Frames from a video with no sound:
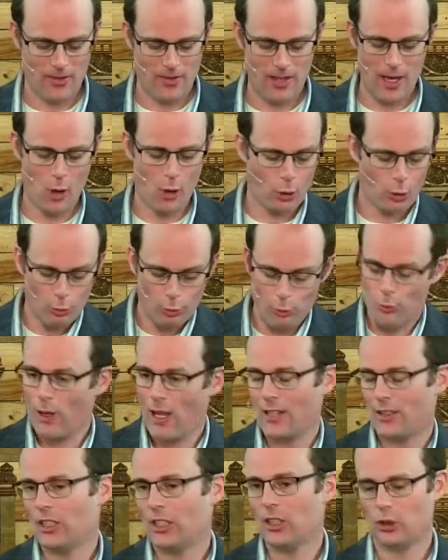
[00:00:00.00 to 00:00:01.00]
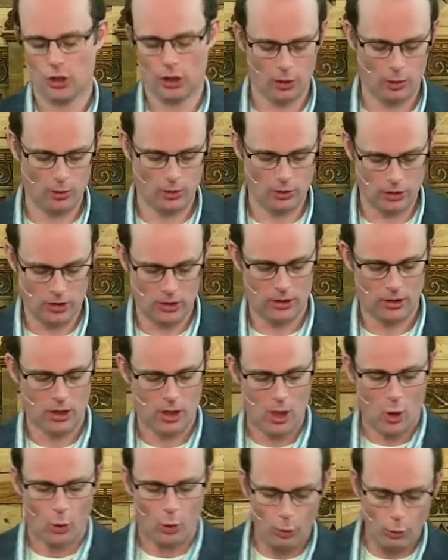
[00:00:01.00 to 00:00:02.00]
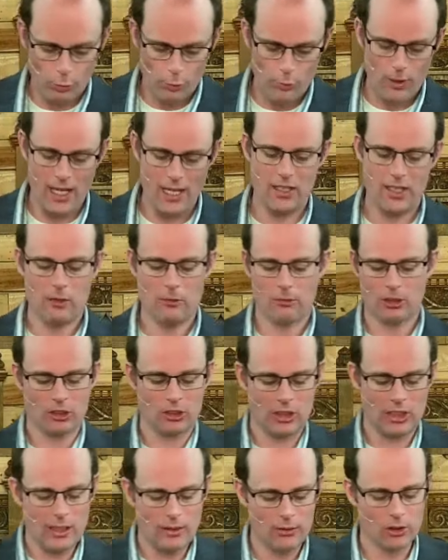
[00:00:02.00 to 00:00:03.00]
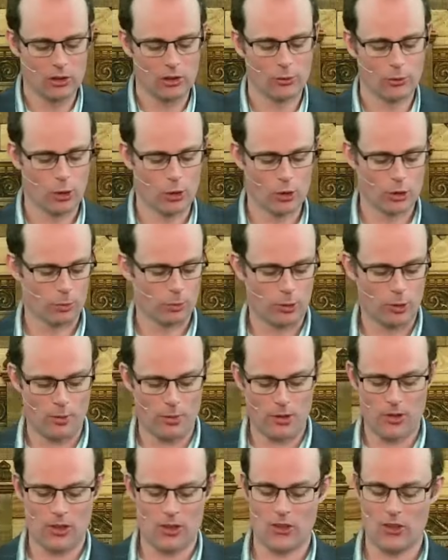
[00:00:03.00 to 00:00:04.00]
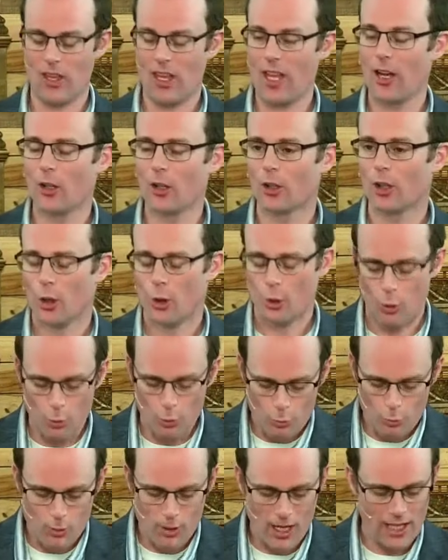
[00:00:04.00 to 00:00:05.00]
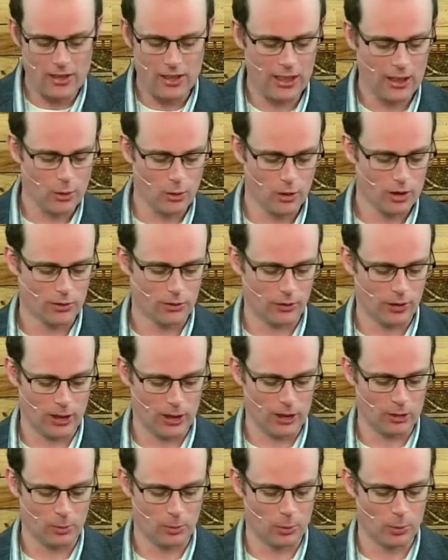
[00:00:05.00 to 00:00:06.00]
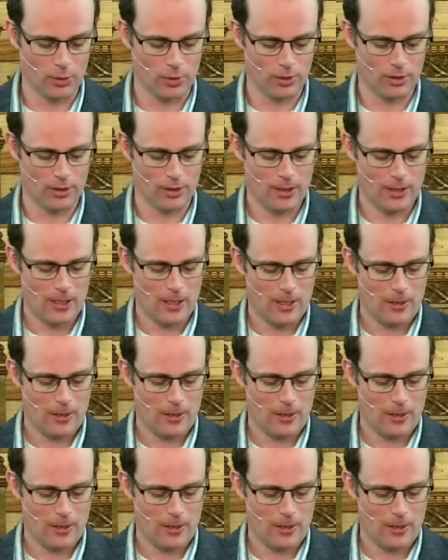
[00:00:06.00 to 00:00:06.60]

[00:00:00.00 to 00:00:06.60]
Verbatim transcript: They are already chosen, already receivers of God's promises. They are already God's firstborn.